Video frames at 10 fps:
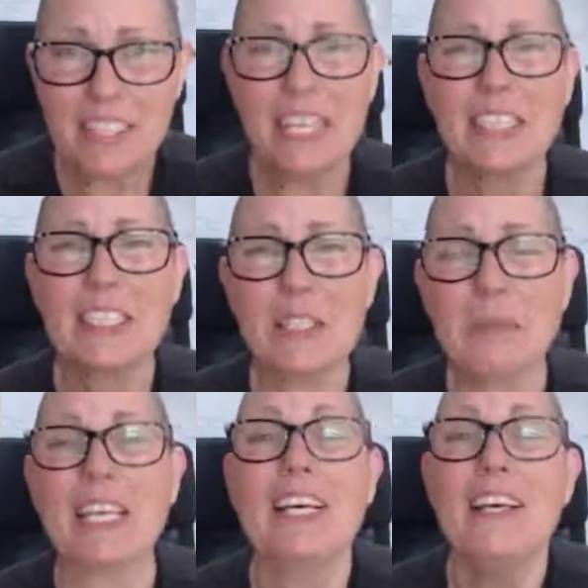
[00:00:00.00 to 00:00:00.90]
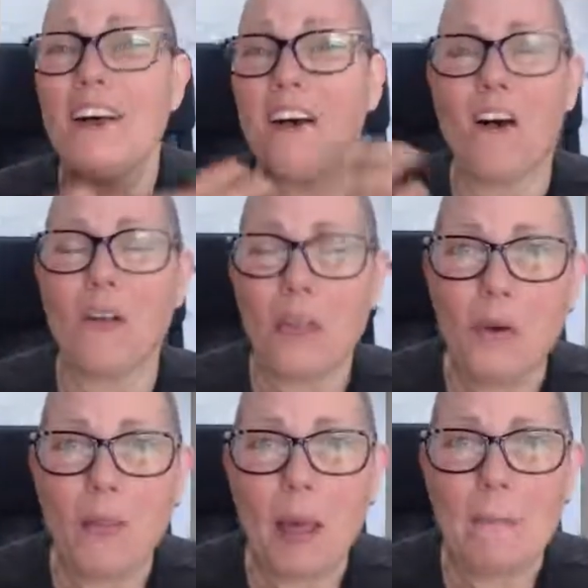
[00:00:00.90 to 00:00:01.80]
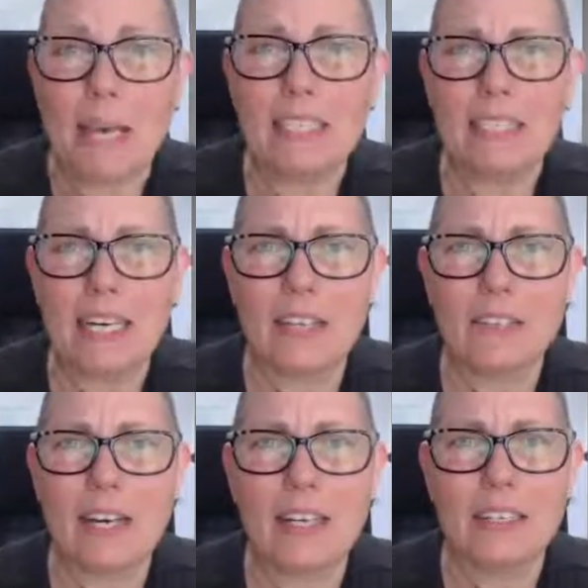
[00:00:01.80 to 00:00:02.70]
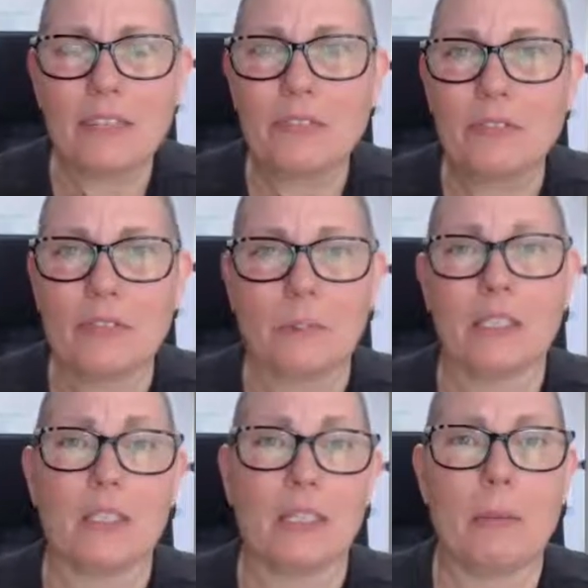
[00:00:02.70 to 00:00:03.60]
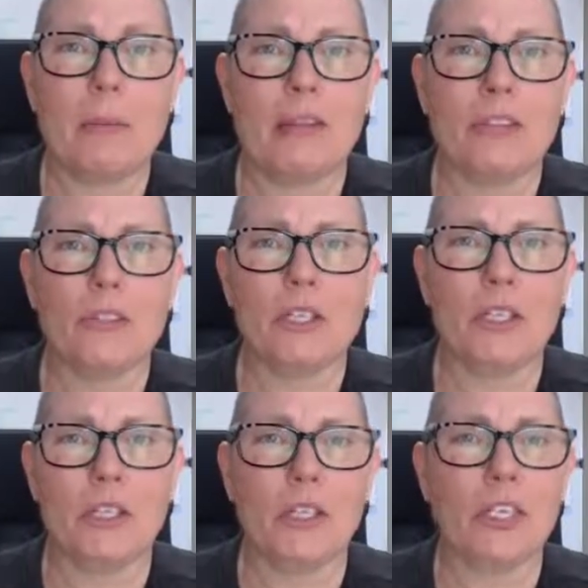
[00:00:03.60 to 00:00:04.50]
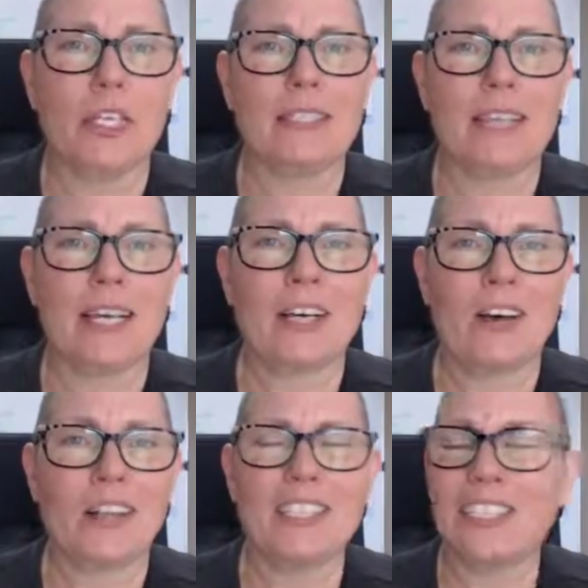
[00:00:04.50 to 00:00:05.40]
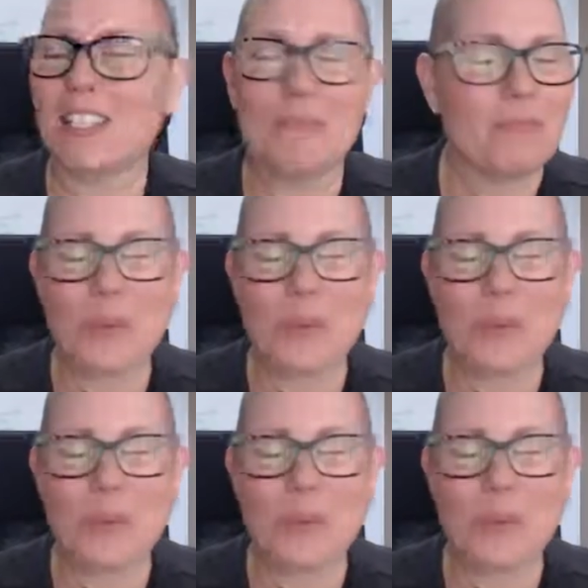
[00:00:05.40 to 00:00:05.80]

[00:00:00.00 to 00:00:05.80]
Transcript: Excuse me, although that may sound kind of, oh my gosh, I'm not interested in learning psychology.